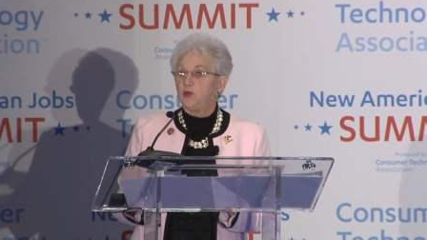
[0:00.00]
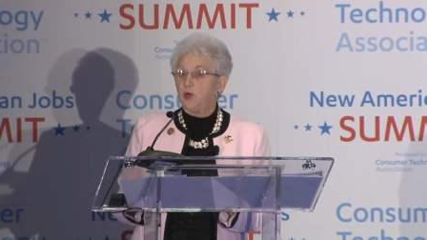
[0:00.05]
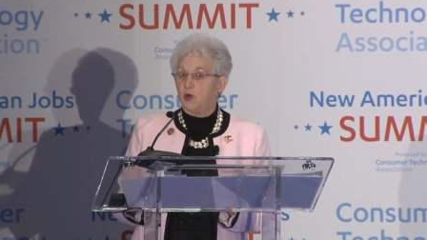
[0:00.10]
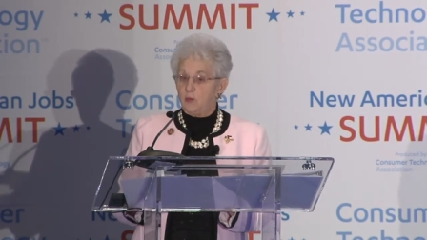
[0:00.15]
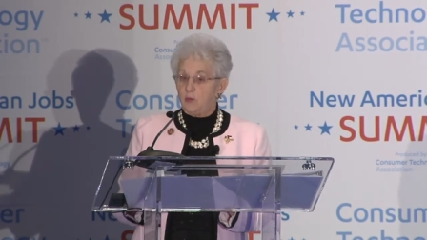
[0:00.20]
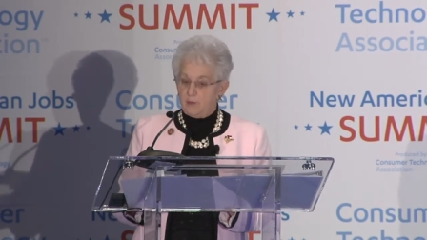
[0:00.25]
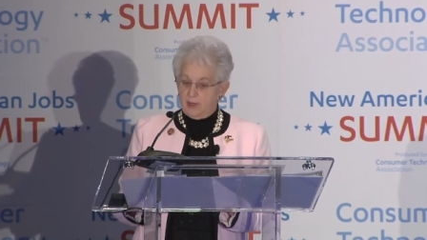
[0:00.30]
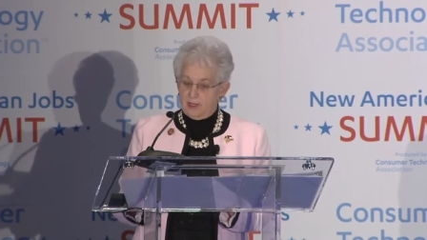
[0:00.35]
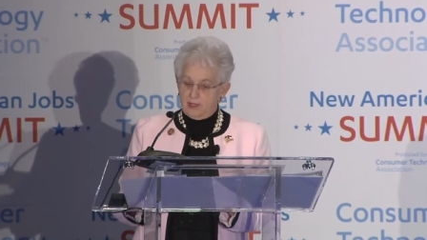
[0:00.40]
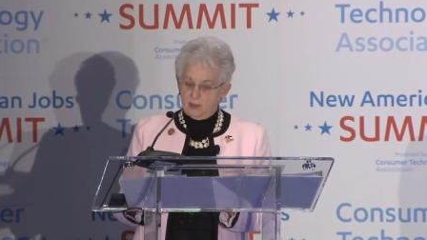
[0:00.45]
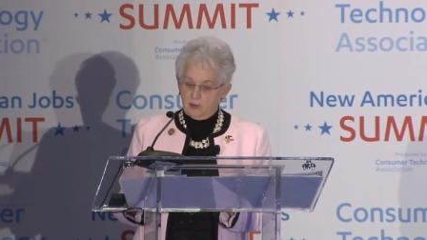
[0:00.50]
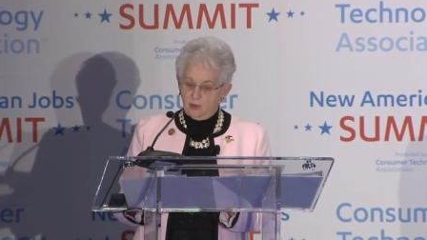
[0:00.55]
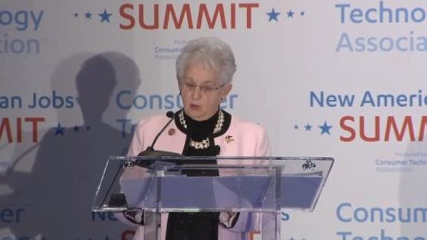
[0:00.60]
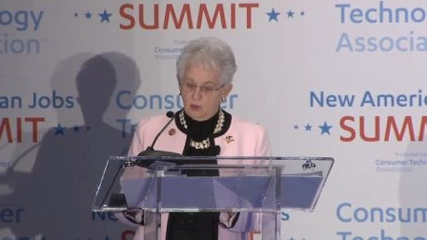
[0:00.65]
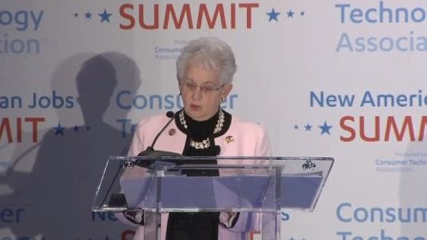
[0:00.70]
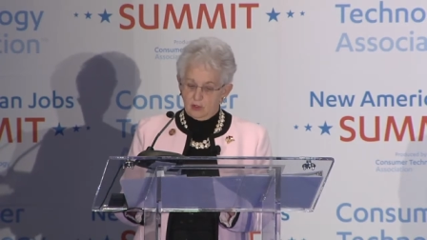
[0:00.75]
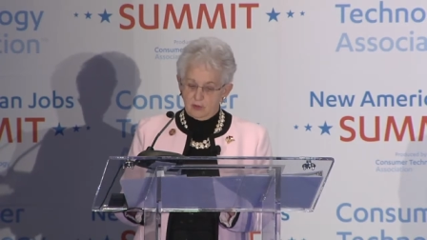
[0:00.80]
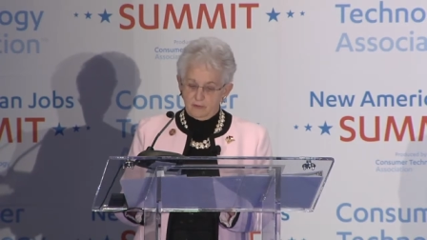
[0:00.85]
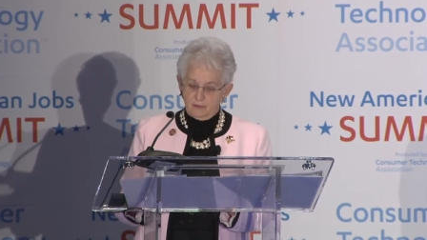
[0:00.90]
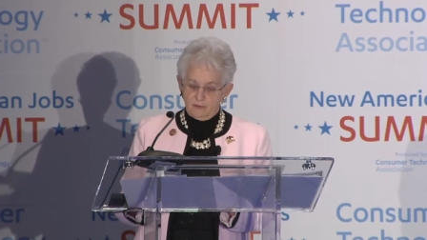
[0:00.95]
don't make it
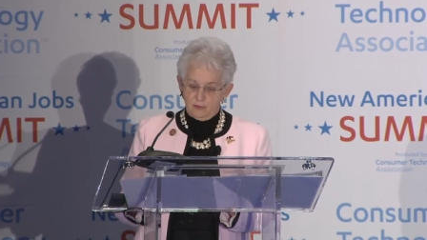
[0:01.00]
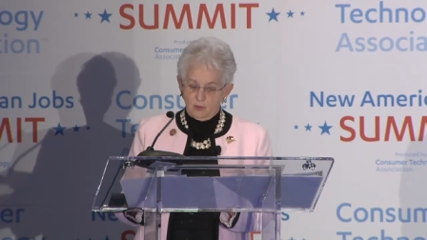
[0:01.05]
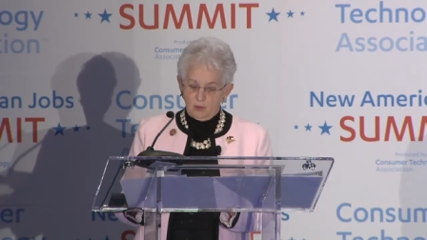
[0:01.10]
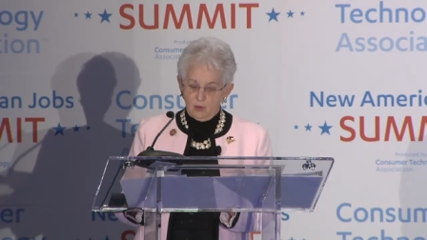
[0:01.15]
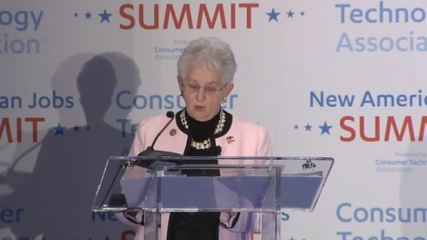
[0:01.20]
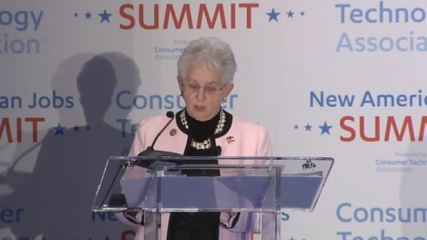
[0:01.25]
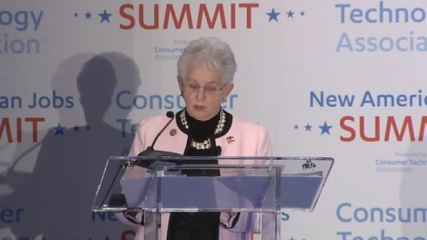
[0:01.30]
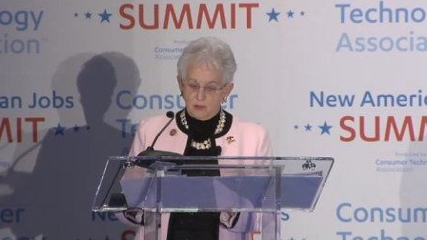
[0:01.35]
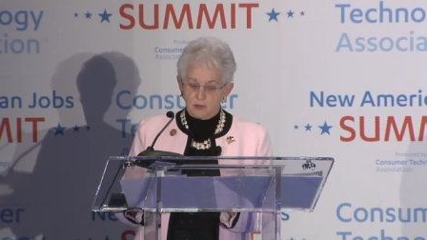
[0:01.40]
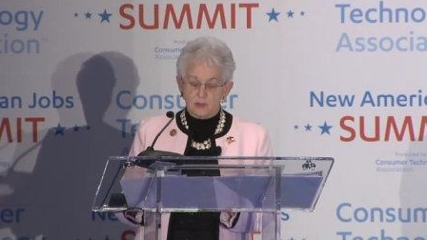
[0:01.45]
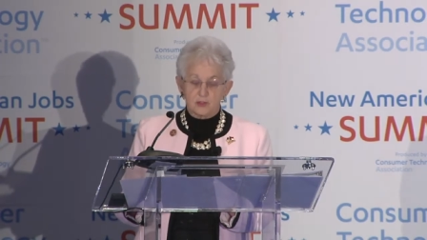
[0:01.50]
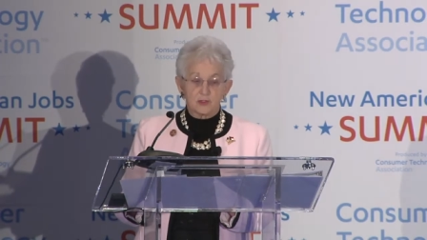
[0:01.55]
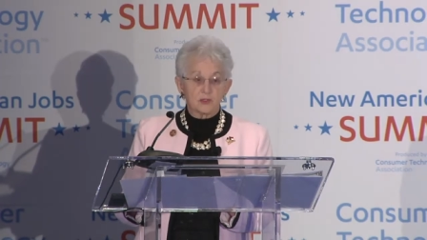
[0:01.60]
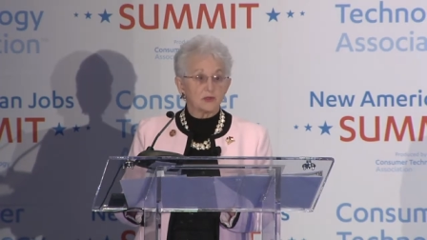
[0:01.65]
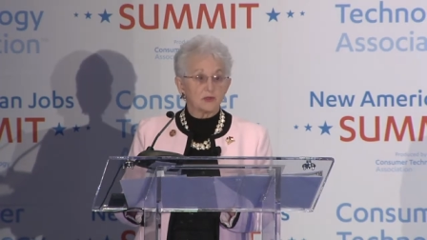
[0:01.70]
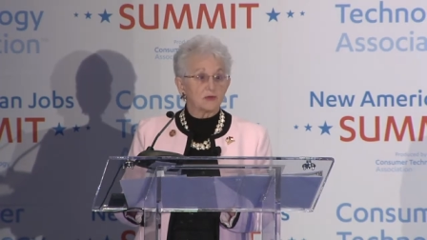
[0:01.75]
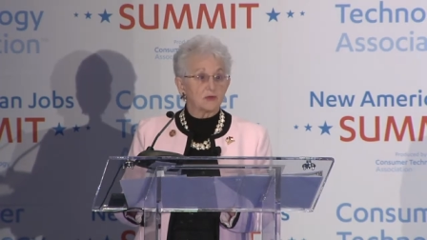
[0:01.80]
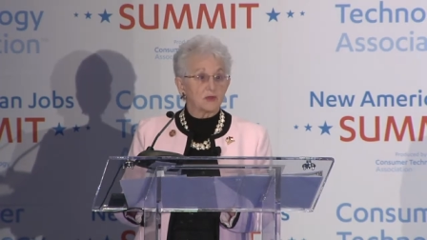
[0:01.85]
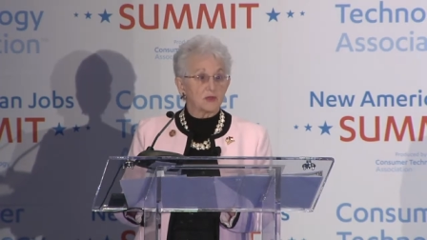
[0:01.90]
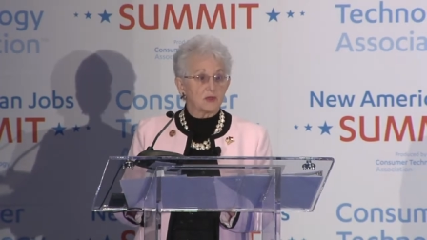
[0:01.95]
harder for workers
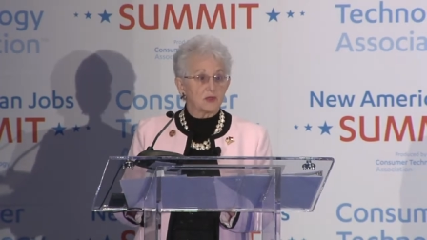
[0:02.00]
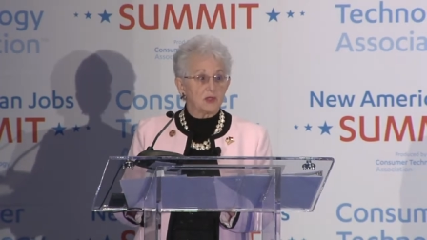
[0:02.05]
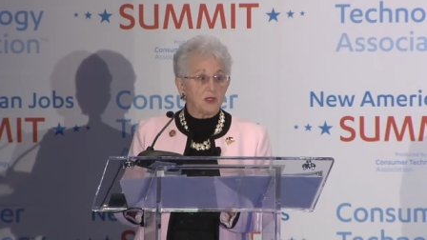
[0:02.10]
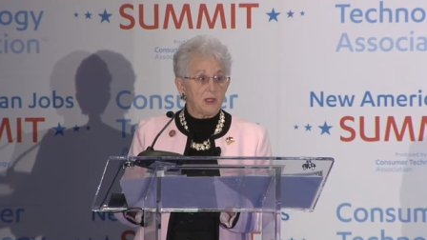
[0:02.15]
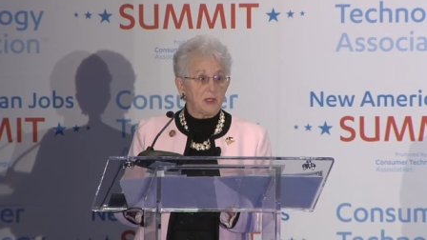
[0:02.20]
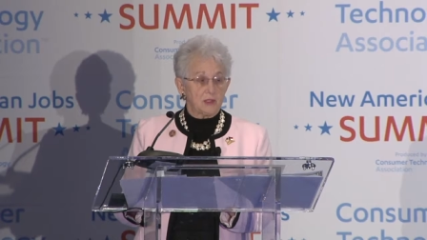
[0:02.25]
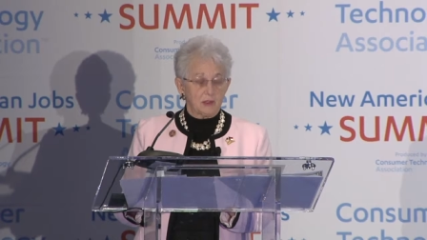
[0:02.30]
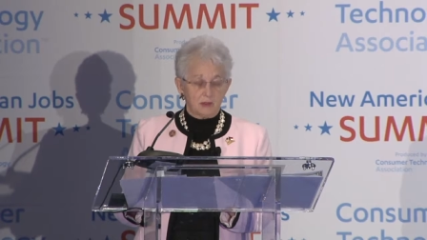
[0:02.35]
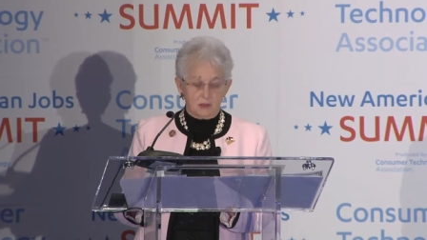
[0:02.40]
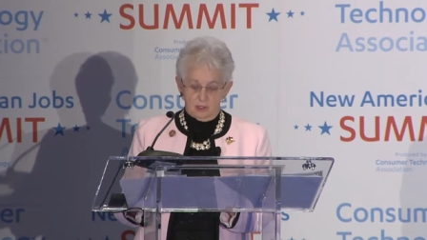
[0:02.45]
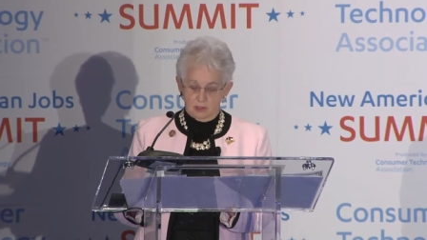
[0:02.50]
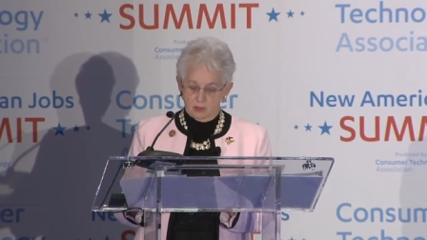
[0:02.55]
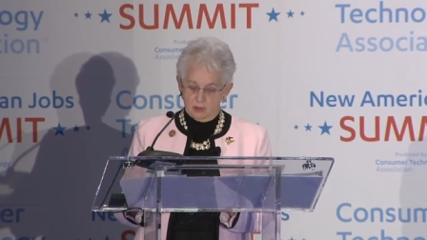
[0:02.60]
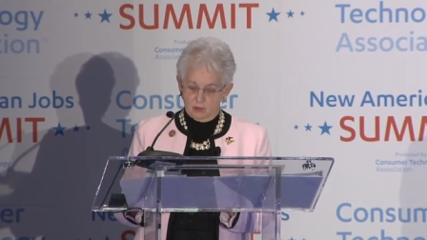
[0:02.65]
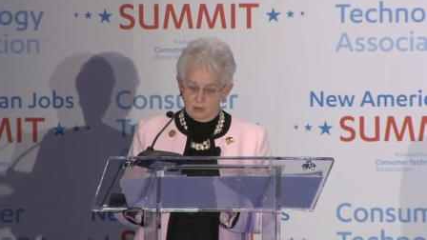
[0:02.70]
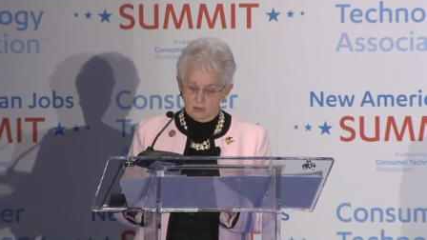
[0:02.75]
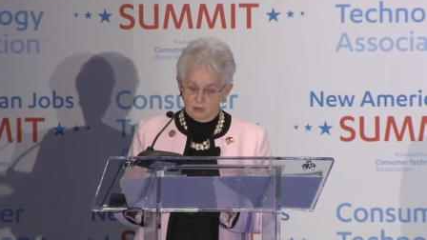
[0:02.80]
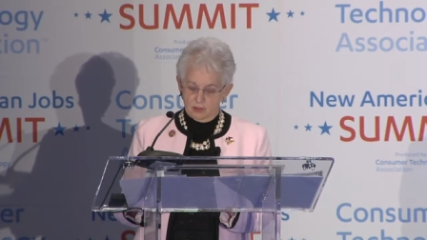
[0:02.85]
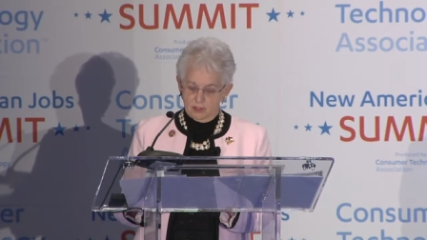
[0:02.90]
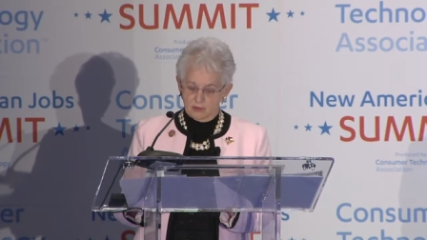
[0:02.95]
to succeed in their
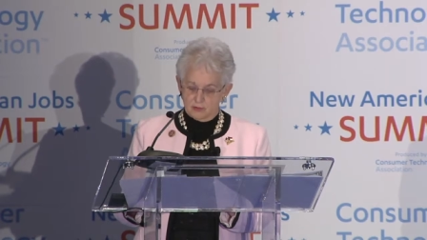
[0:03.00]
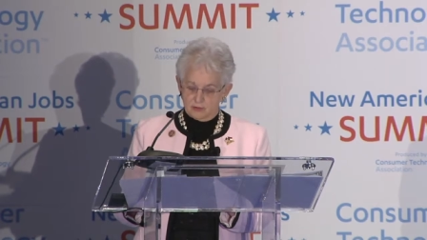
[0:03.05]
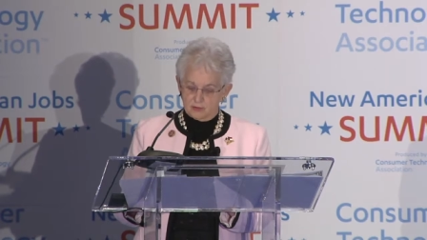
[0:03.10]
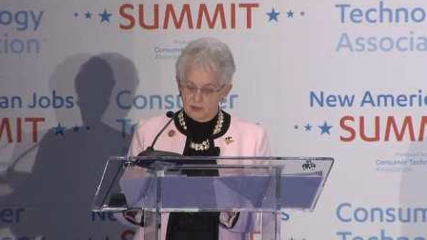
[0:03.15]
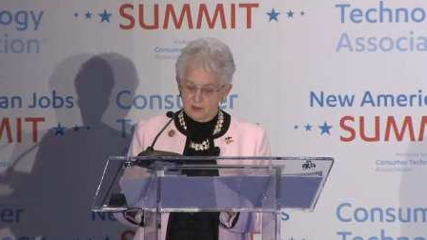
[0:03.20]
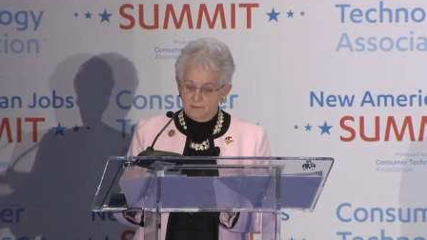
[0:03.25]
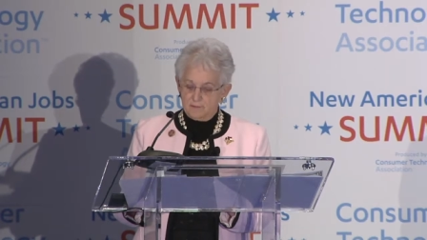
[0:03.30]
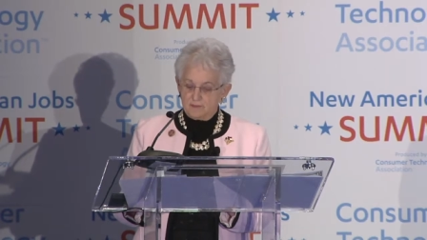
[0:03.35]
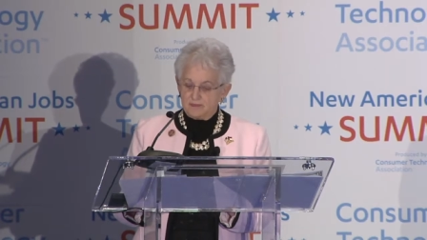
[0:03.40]
careers.